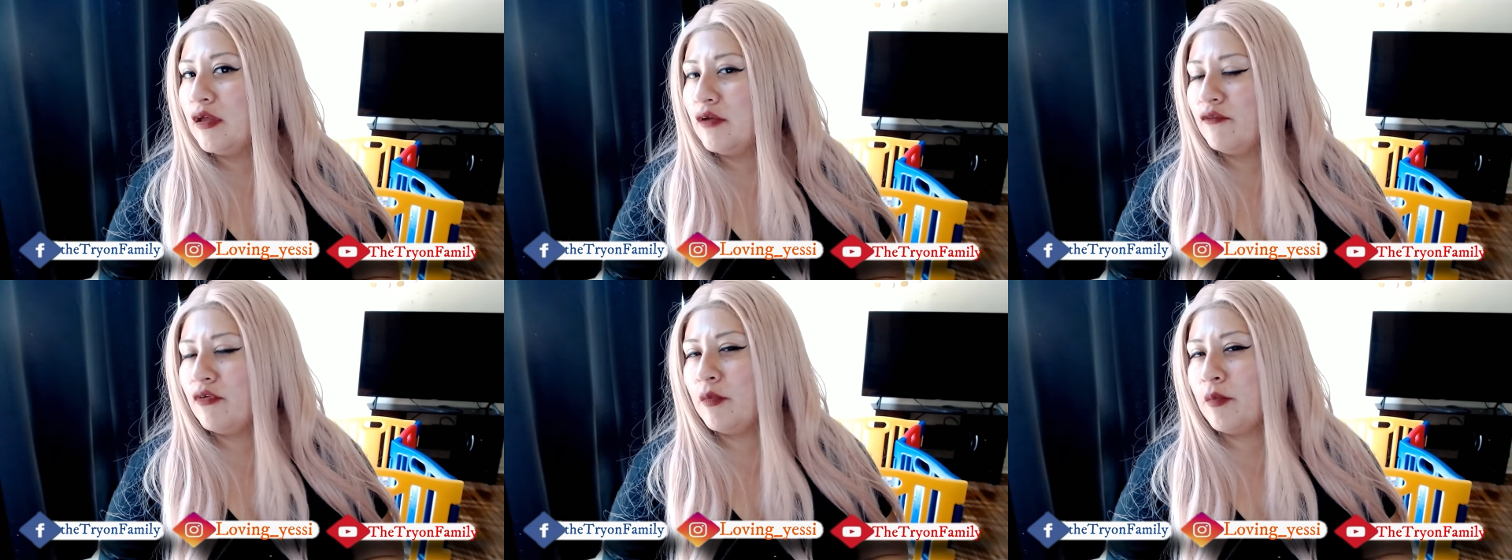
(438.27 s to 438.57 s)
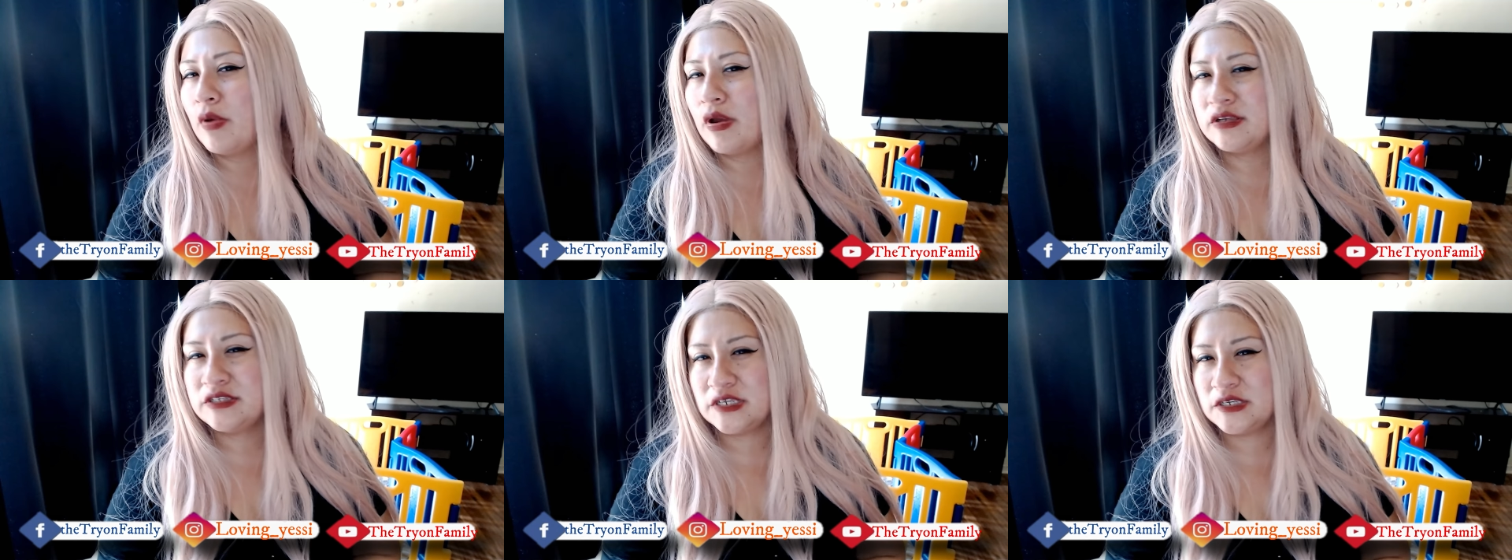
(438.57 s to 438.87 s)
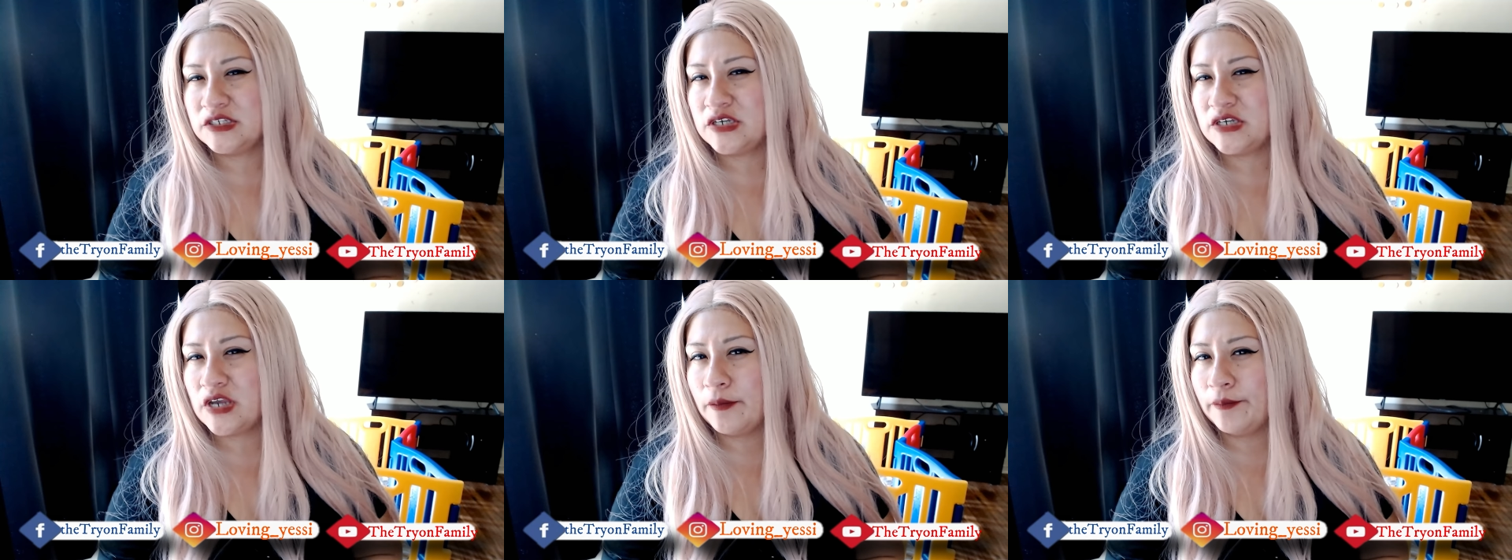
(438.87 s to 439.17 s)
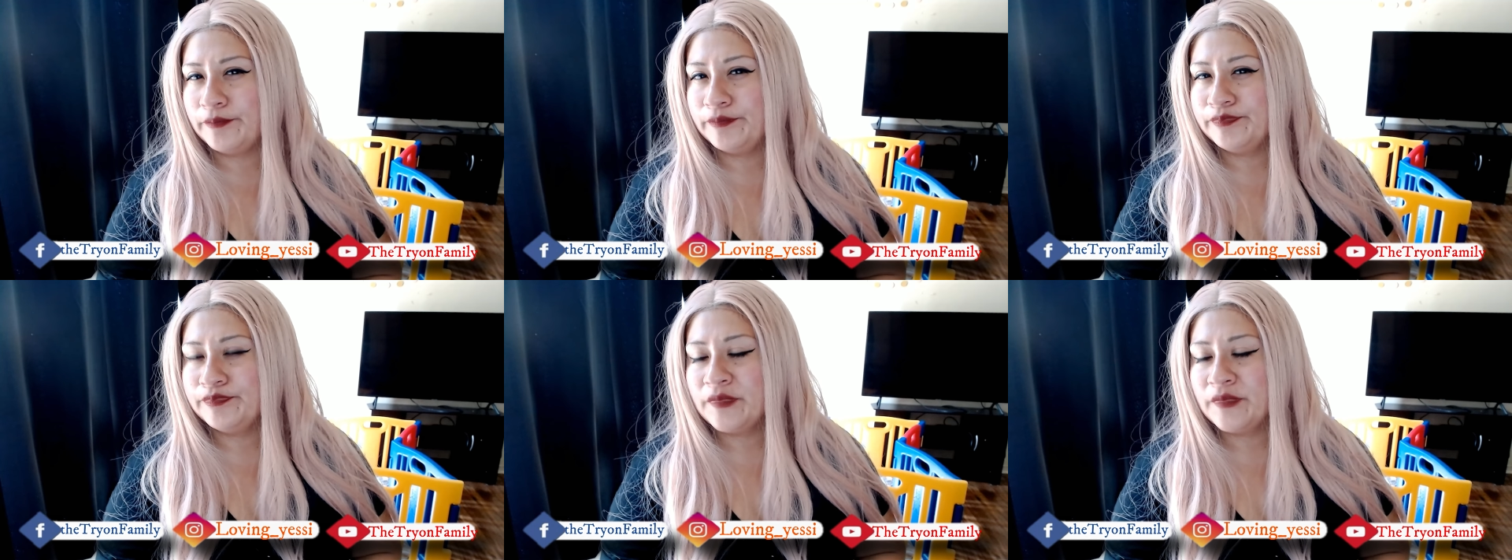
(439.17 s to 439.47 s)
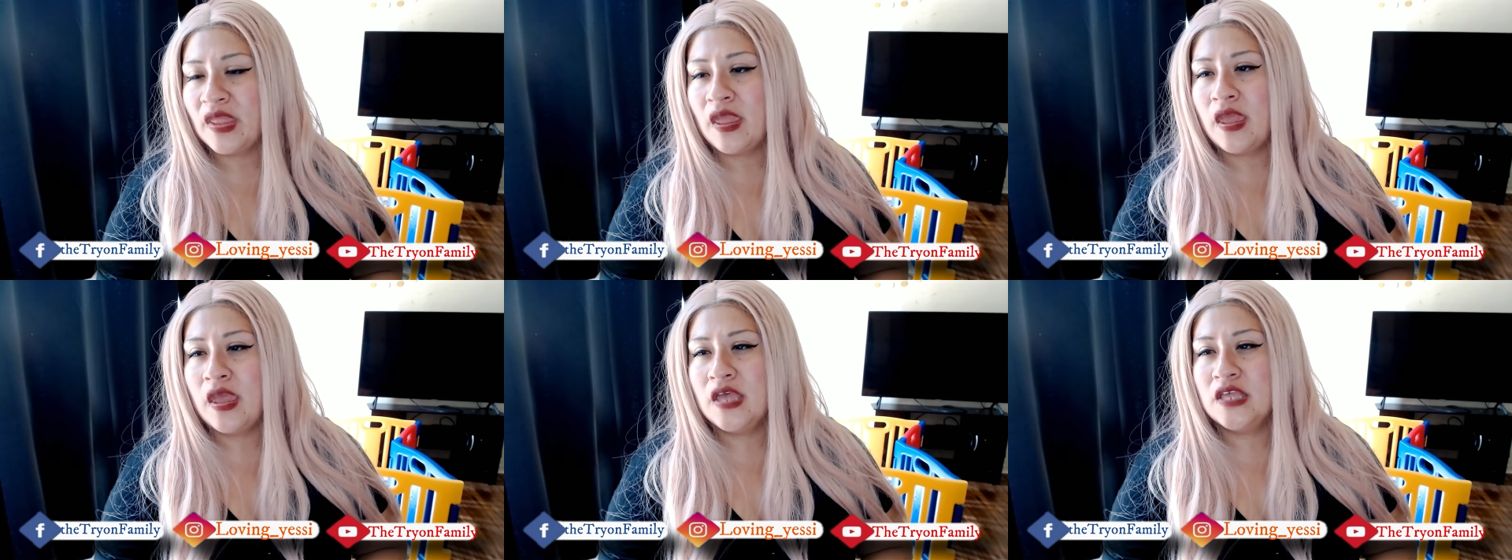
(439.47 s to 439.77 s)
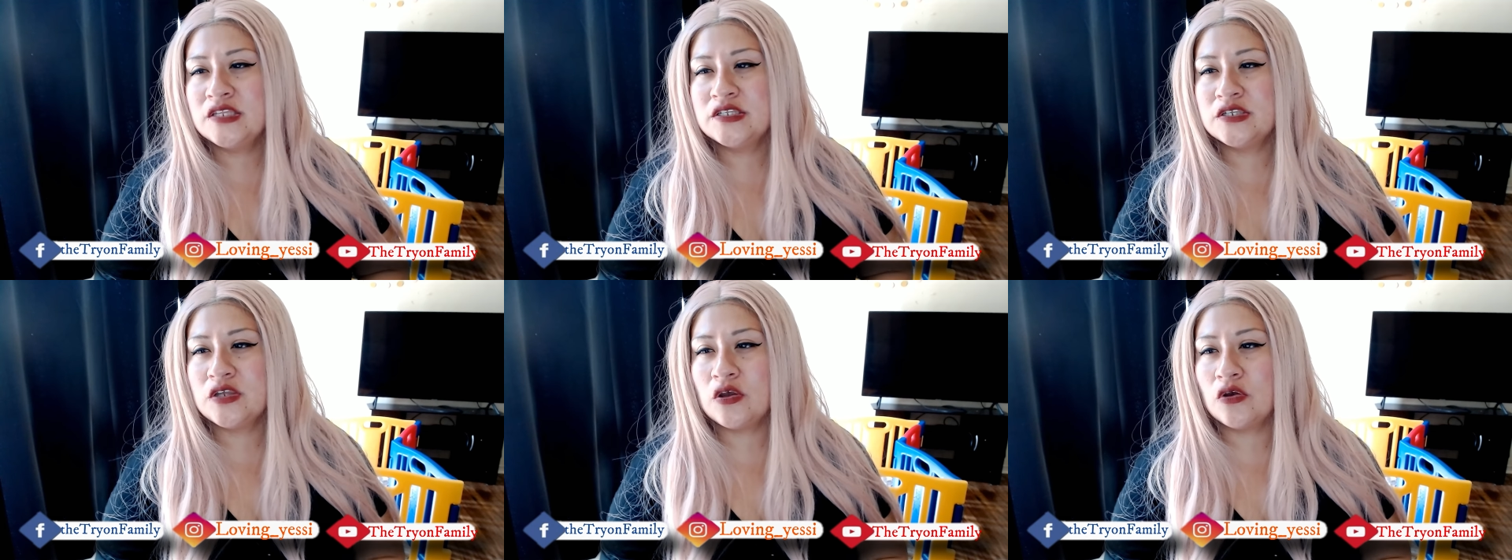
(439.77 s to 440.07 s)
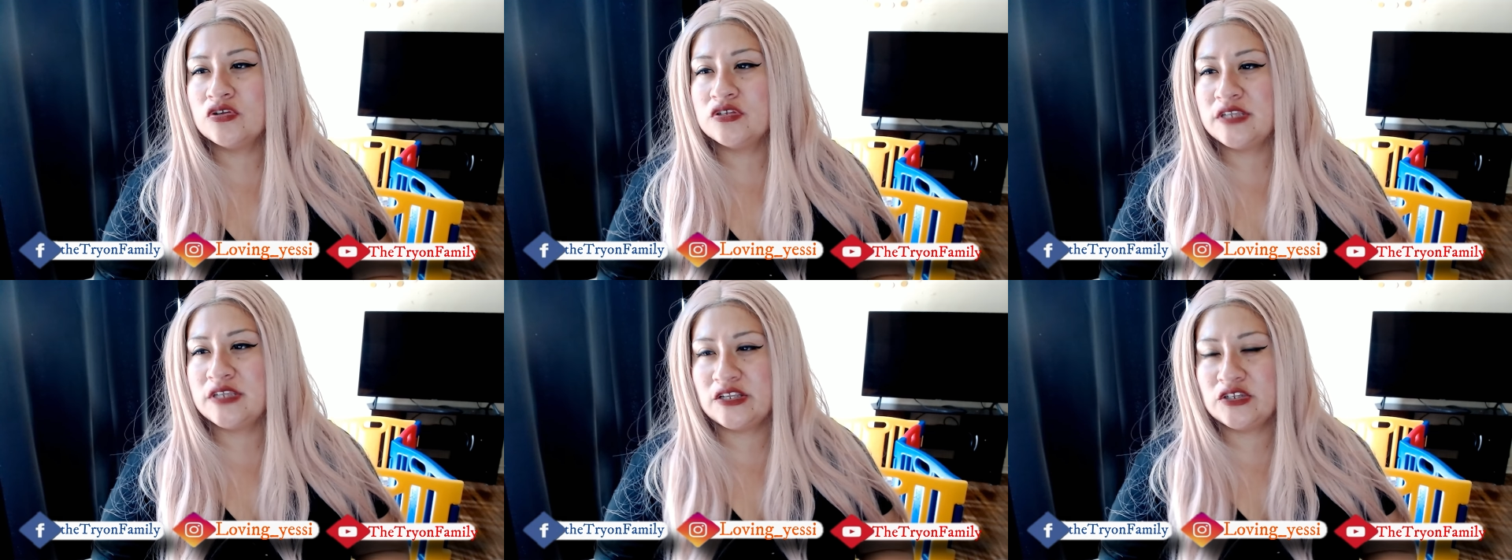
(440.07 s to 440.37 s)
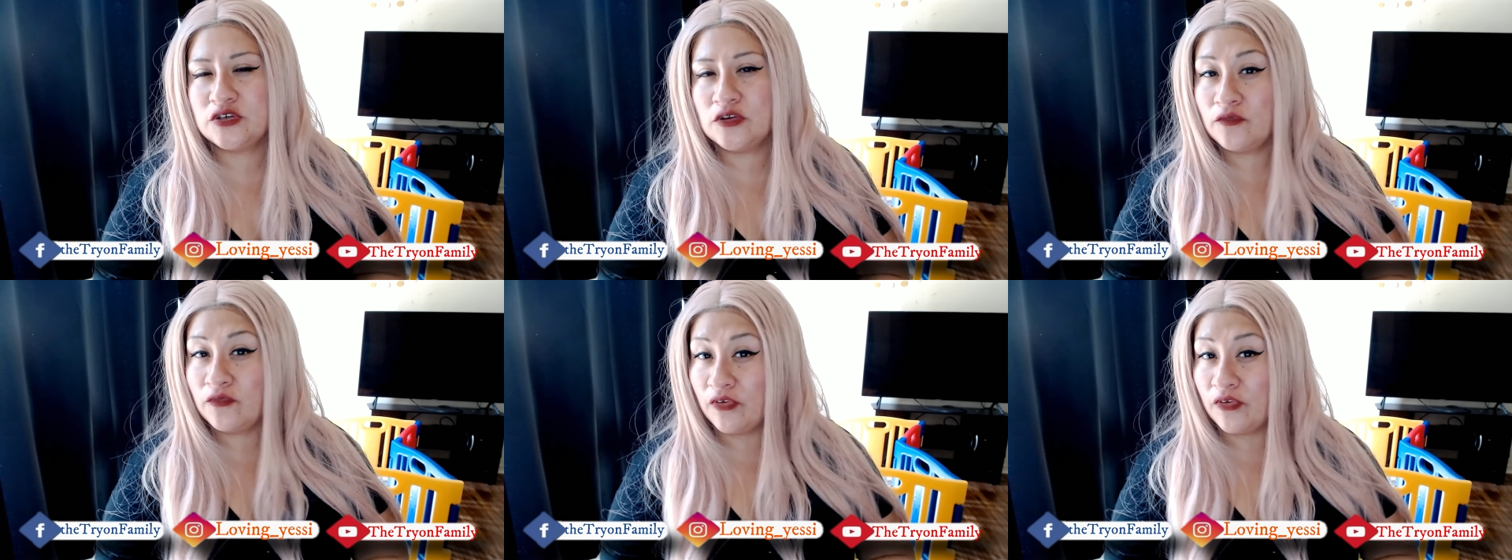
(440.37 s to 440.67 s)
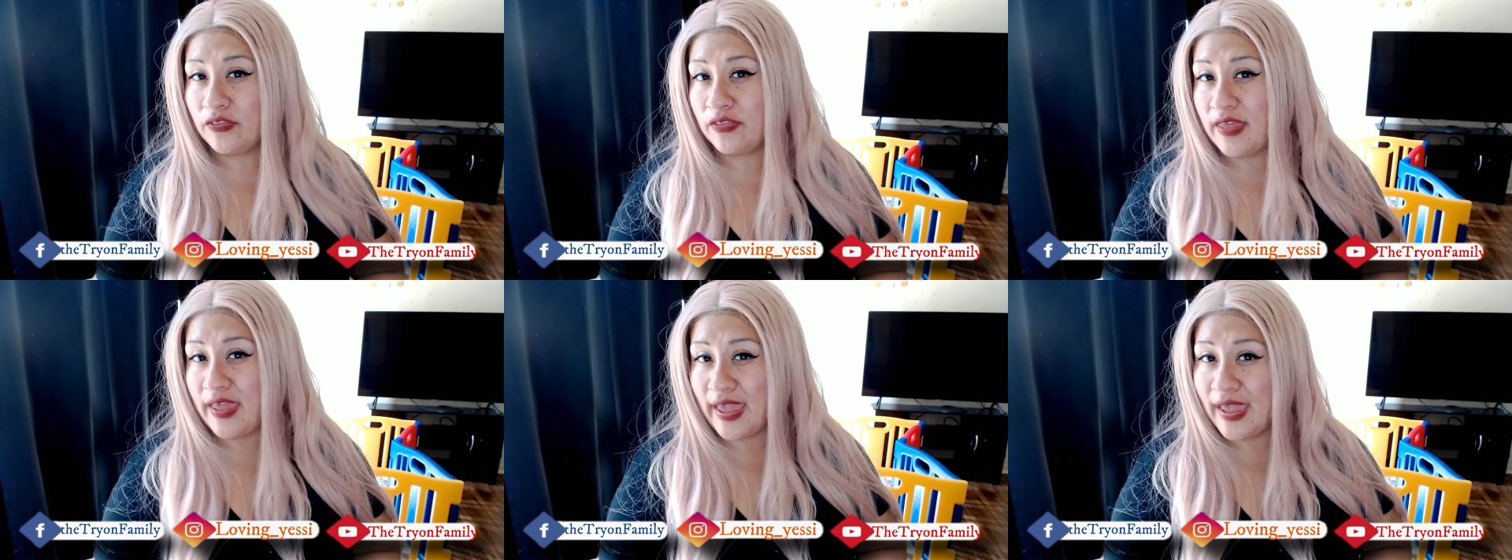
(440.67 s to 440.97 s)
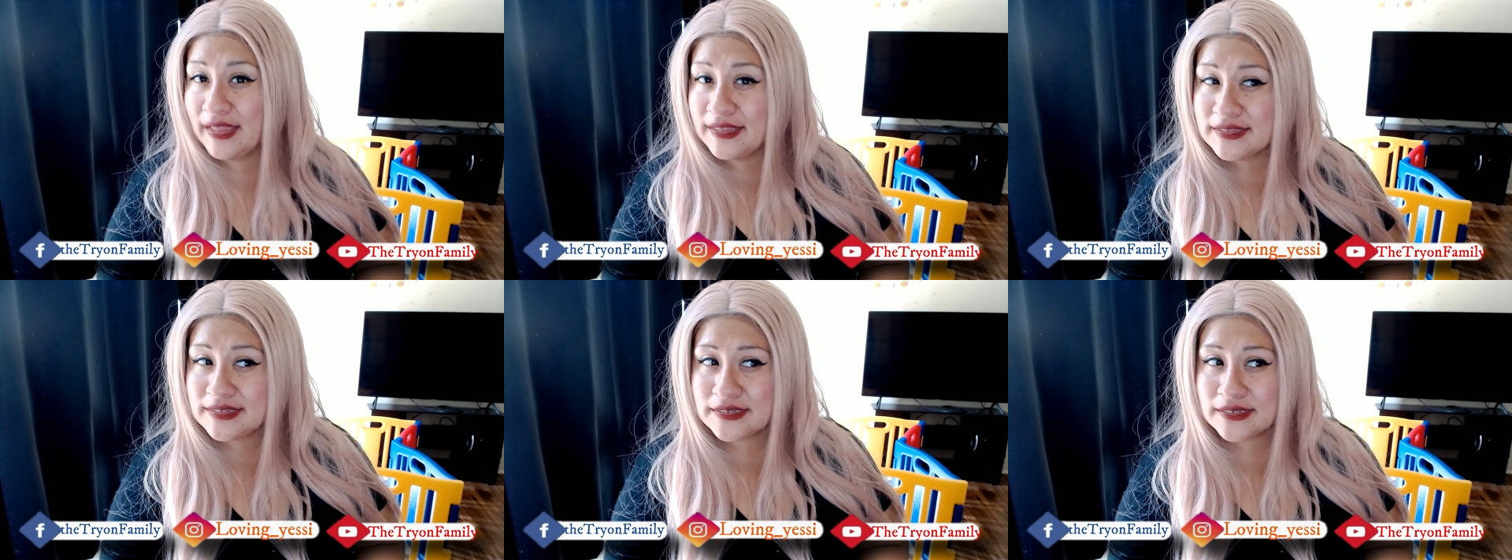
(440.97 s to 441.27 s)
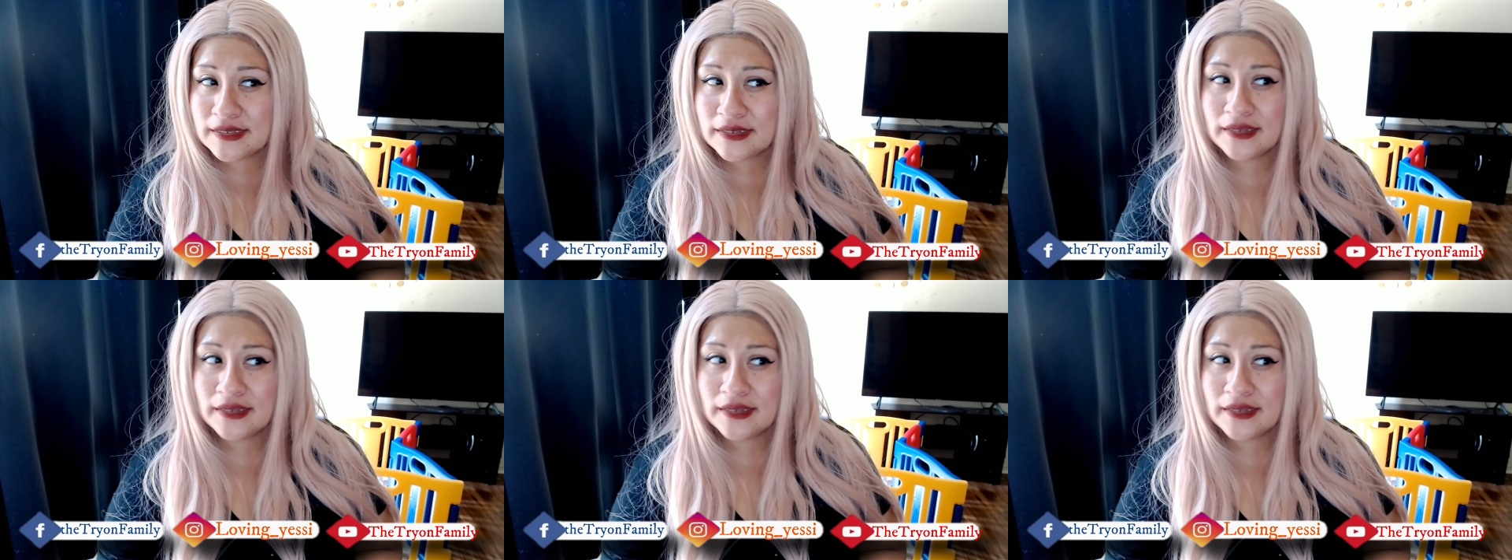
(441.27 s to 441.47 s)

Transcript: from BoxyCharm so stay tuned for that